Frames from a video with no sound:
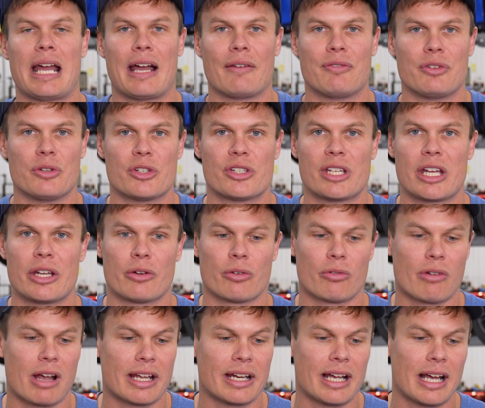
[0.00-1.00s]
after you set your
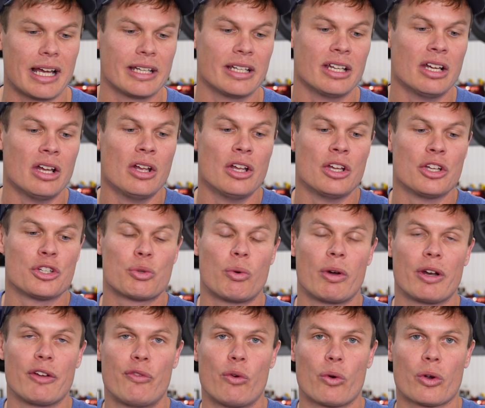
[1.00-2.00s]
ride height,
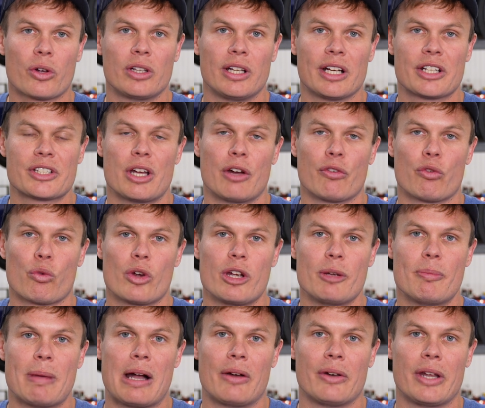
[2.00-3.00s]
24 clicks of
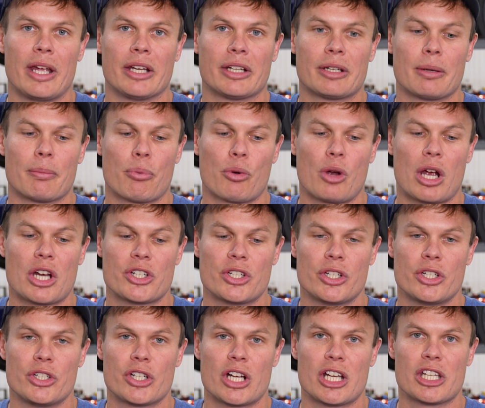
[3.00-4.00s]
rebound and compression
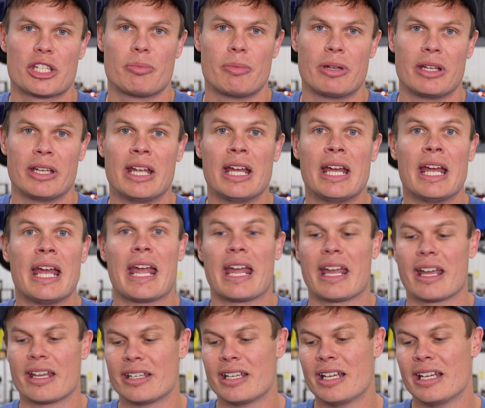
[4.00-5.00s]
adjustment,
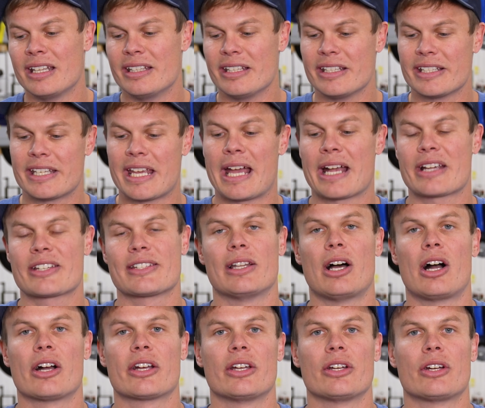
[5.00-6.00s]
and these hex
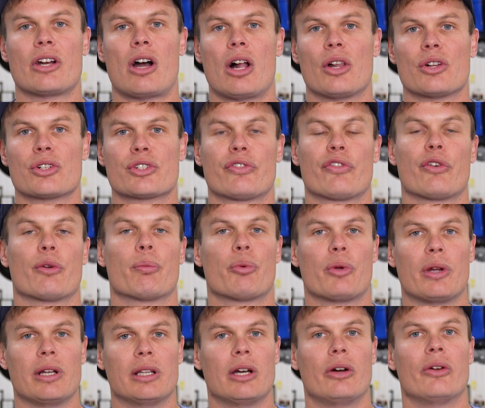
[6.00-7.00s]
locking collars for
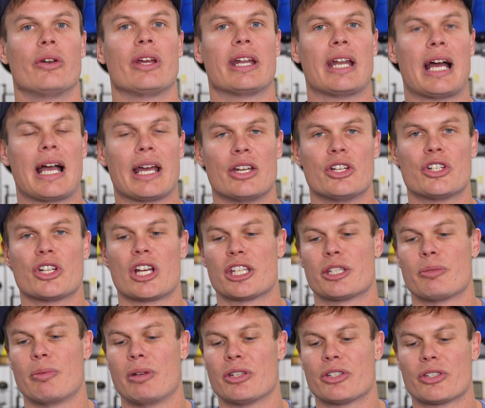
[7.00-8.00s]
preload and height
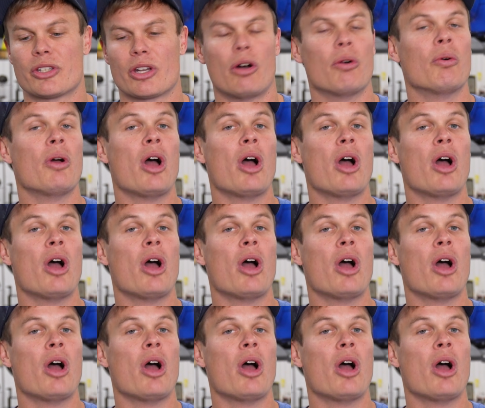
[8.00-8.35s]
adjustment, so